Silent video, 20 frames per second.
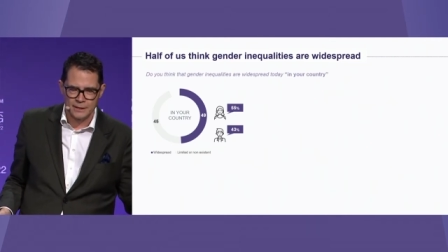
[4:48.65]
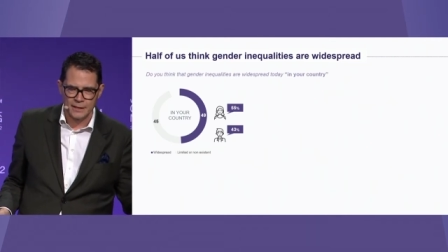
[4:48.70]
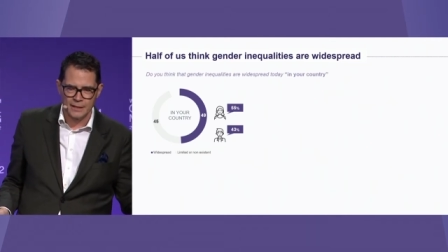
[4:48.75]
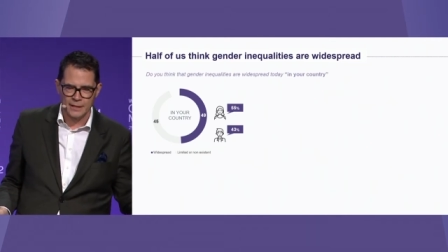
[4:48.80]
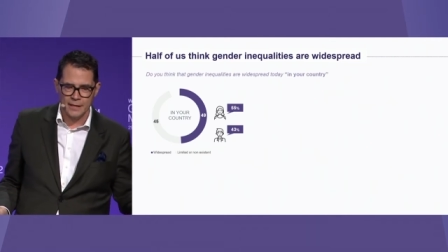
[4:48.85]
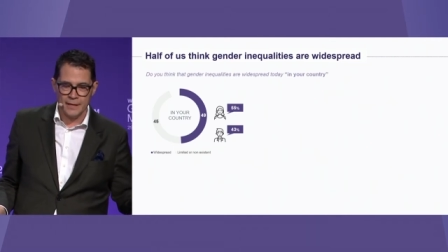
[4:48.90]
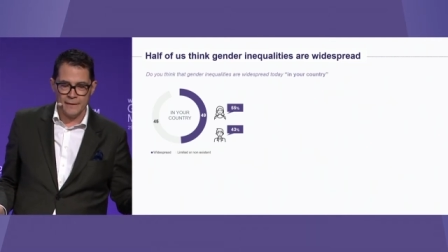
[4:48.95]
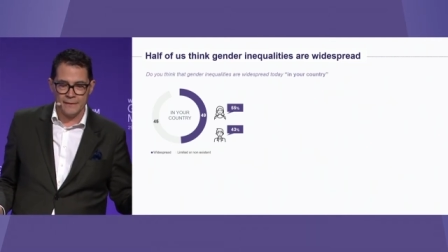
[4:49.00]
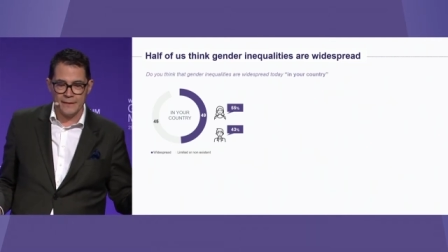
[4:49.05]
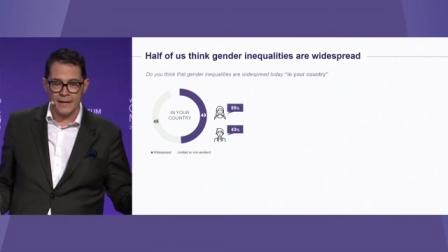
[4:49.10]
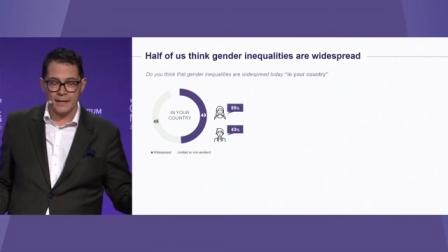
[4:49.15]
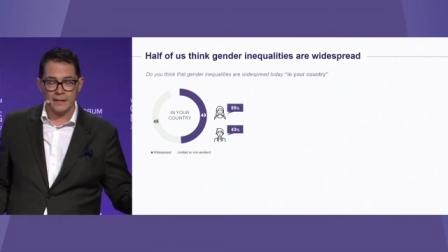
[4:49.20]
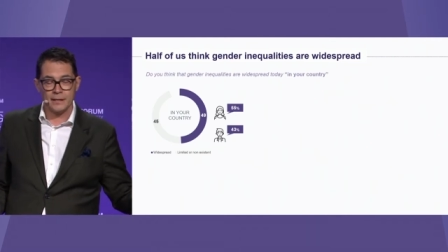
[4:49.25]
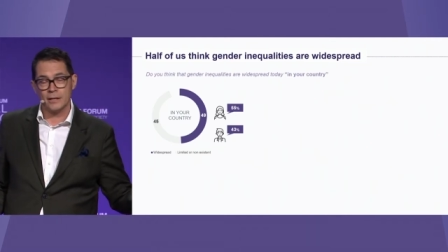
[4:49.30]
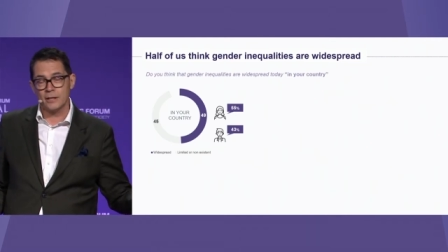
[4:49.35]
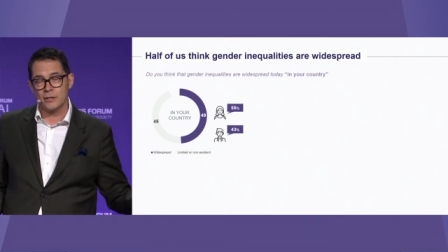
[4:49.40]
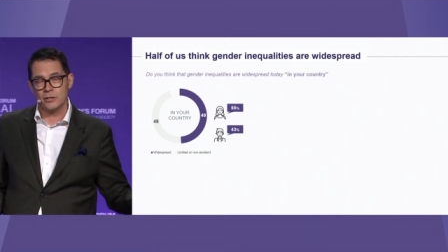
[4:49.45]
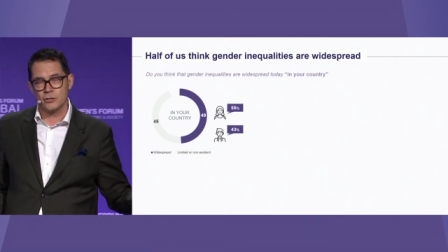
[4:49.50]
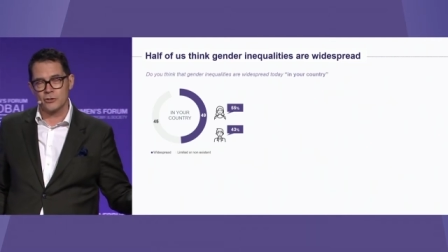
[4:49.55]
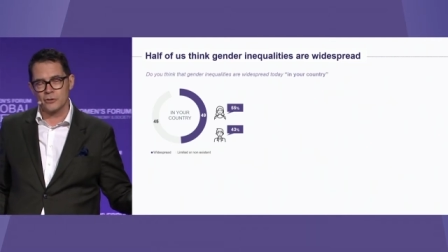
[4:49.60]
in their
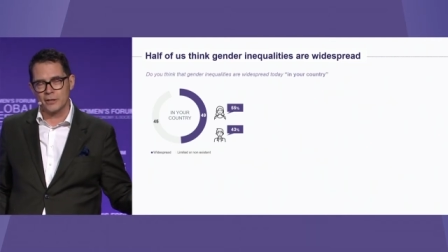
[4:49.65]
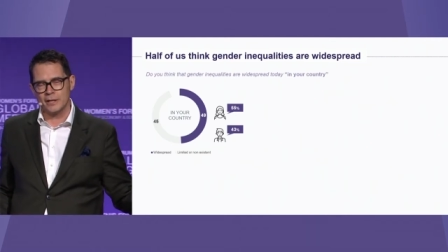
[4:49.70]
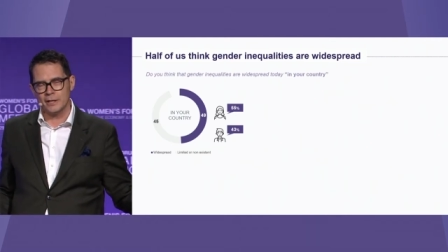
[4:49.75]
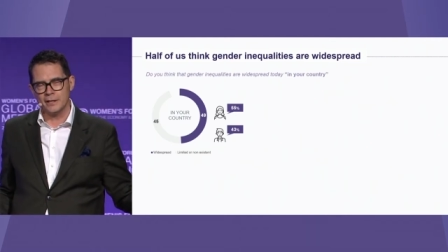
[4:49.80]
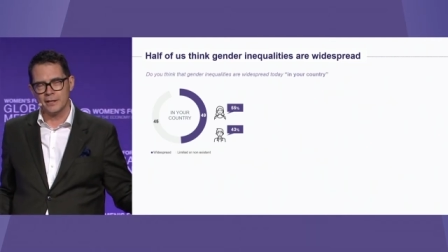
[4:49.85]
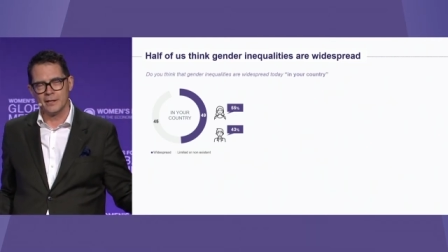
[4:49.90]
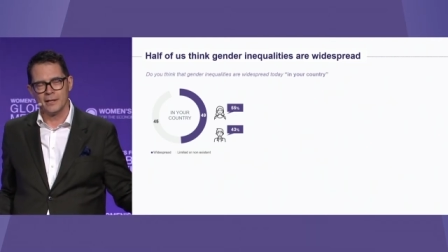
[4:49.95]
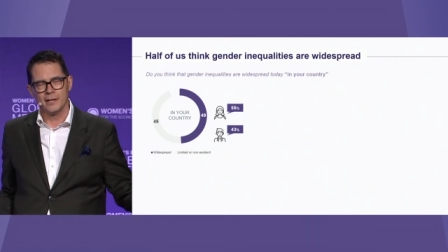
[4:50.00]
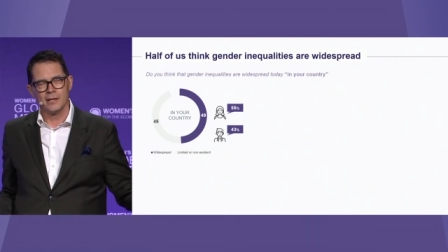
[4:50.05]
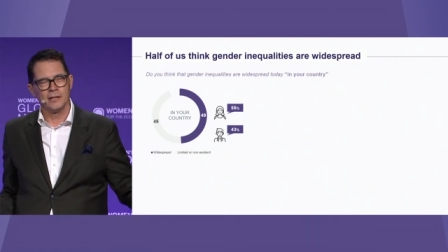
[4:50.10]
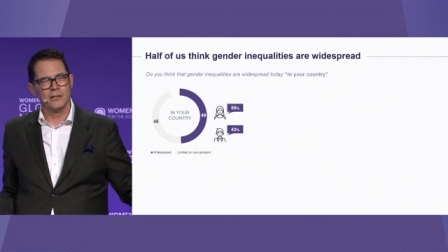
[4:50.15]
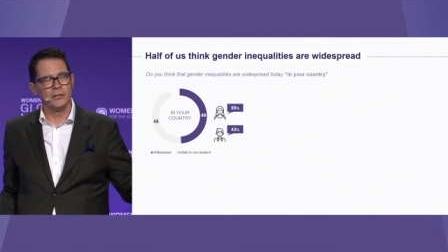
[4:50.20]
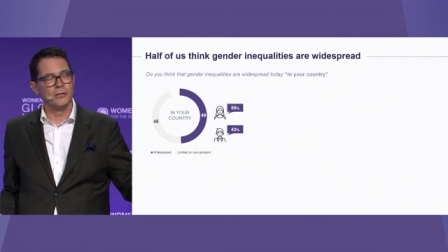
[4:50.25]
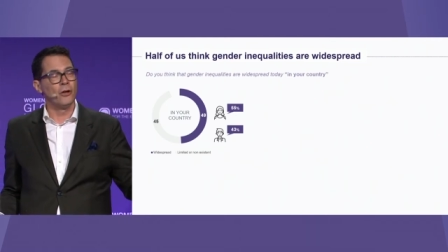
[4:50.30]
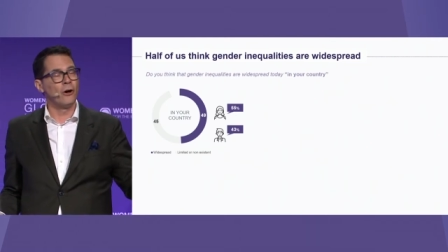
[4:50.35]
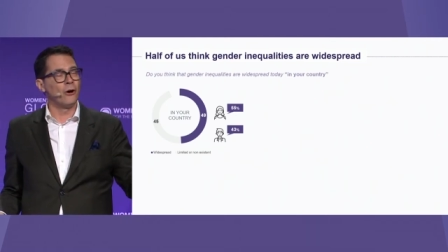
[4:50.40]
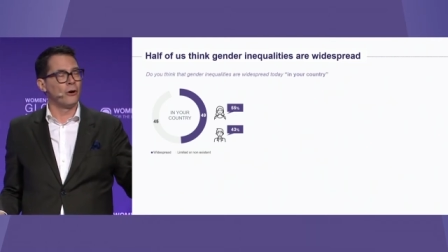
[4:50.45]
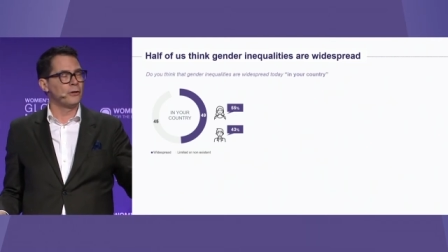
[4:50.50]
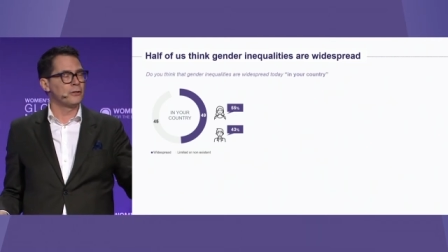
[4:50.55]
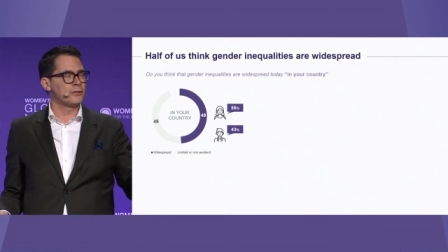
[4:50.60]
country,
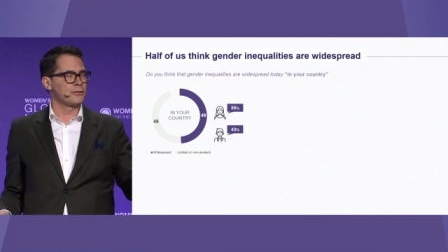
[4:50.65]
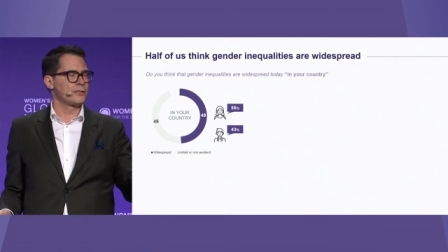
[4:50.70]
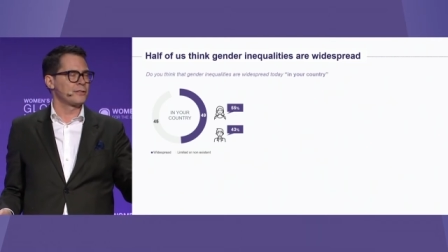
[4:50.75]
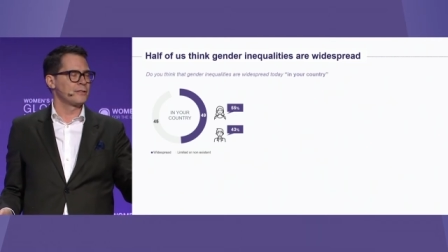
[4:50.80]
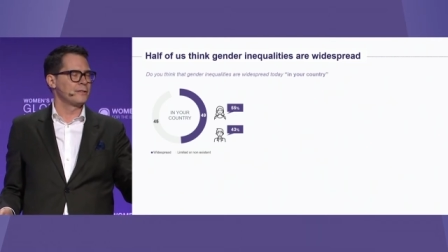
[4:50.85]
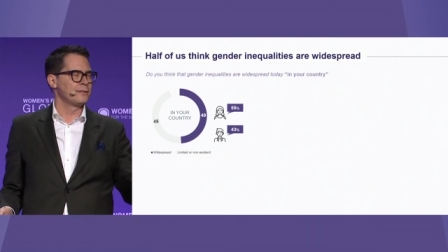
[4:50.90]
not